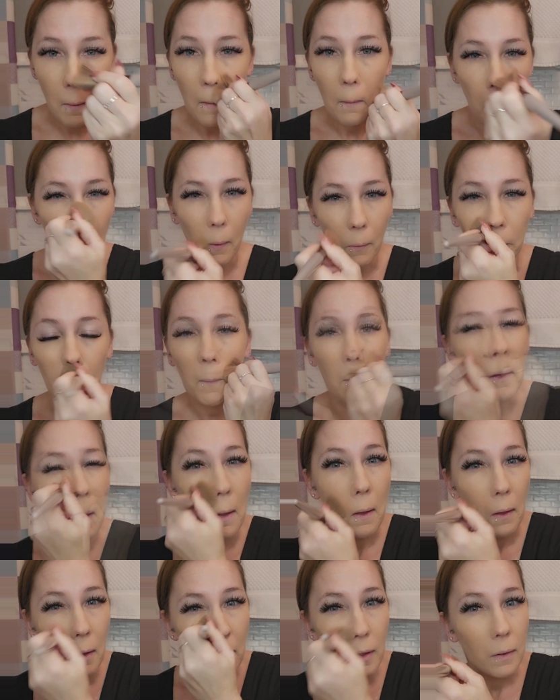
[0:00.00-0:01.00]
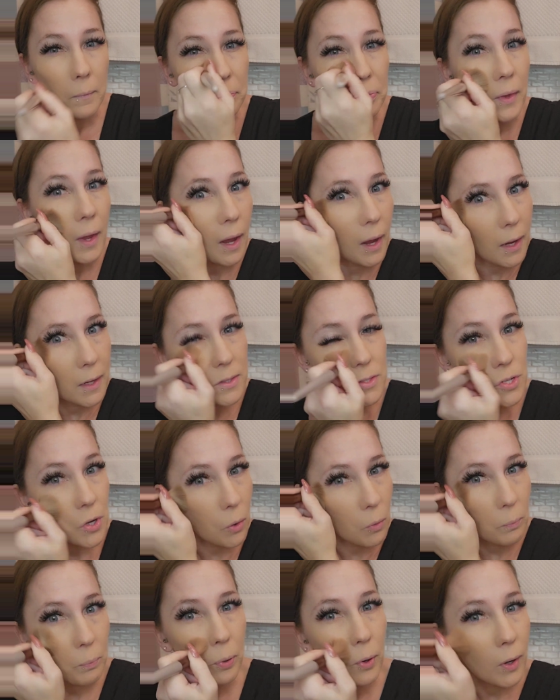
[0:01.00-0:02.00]
Also, I
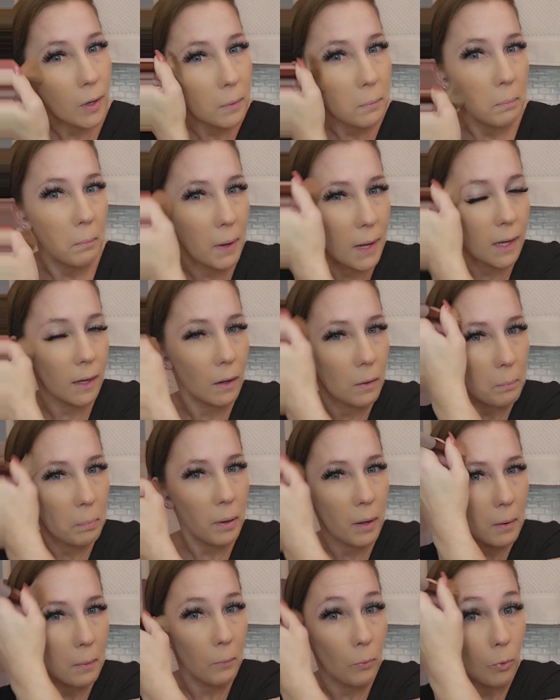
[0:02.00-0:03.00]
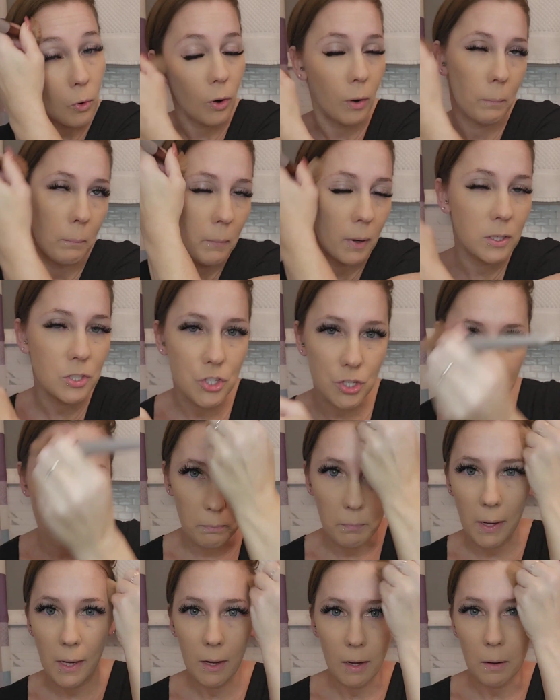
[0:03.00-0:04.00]
don't put makeup or much
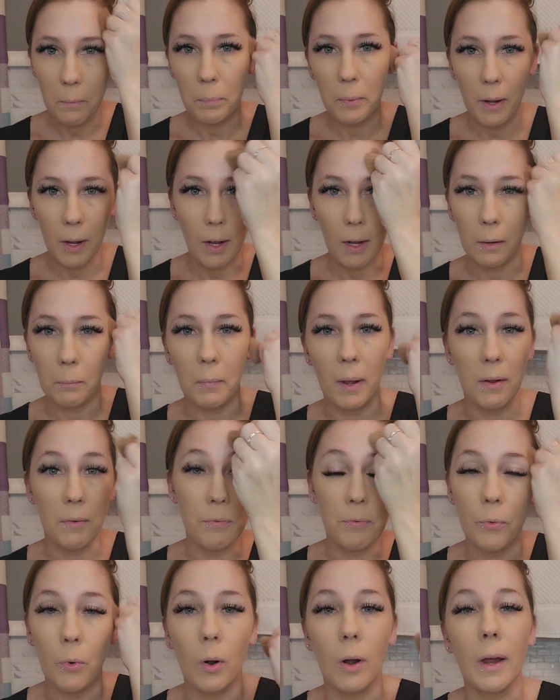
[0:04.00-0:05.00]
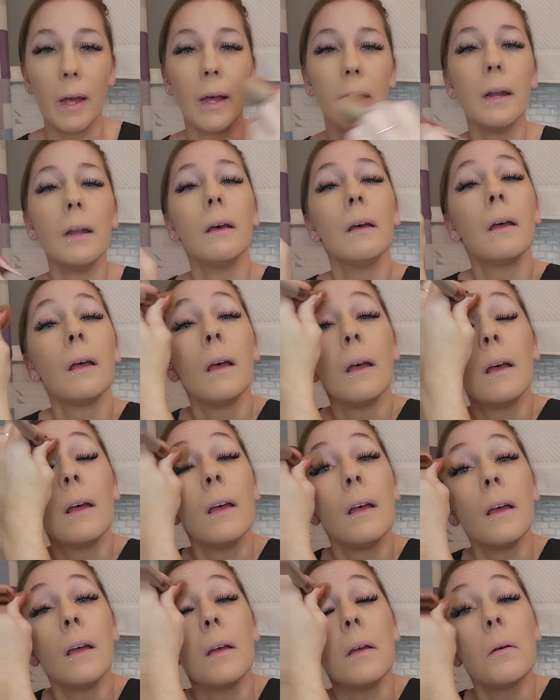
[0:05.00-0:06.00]
makeup on my forehead
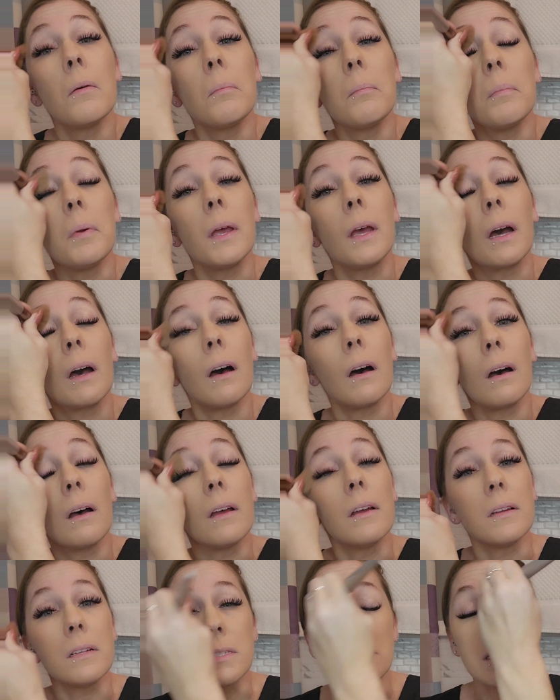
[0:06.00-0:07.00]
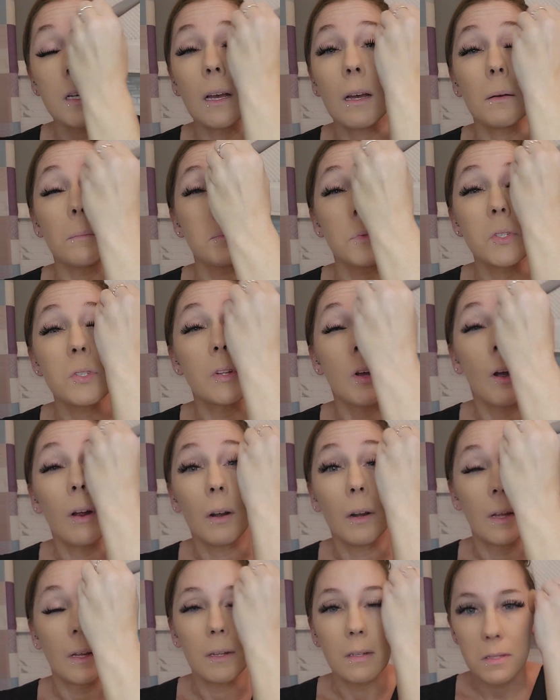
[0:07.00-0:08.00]
because I'm
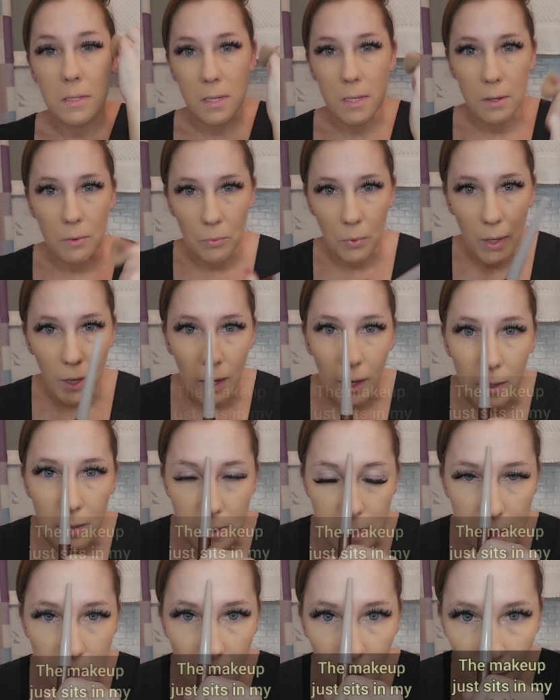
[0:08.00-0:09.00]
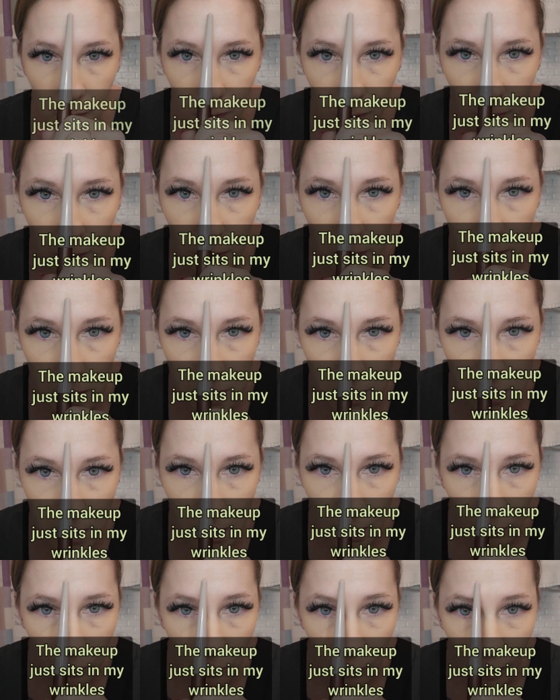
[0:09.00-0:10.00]
starting to get these
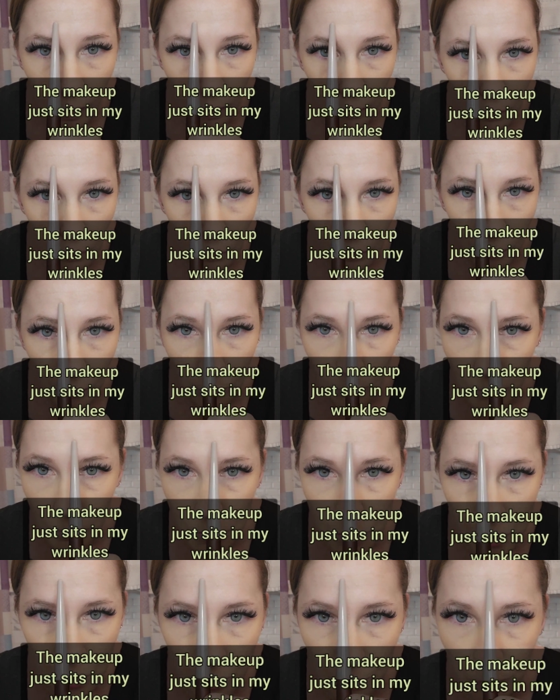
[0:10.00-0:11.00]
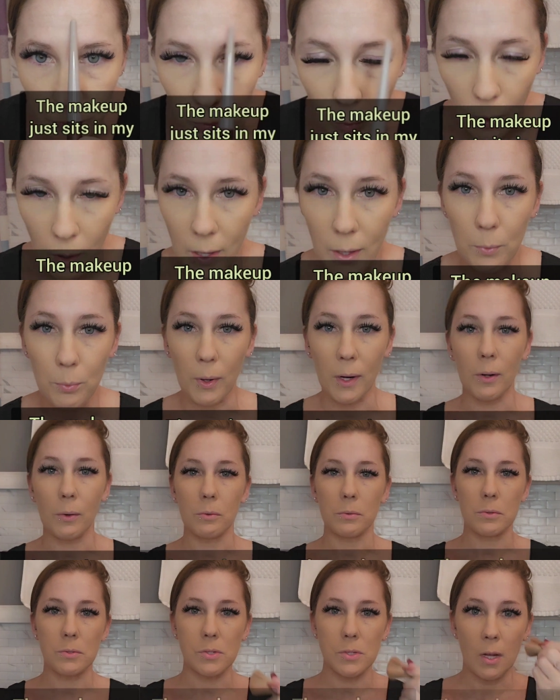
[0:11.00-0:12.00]
like 2 forehead
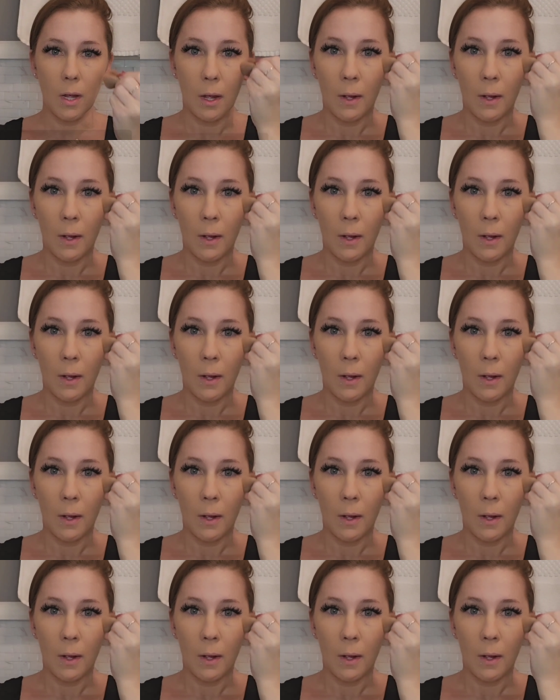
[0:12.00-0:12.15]
wrinkles,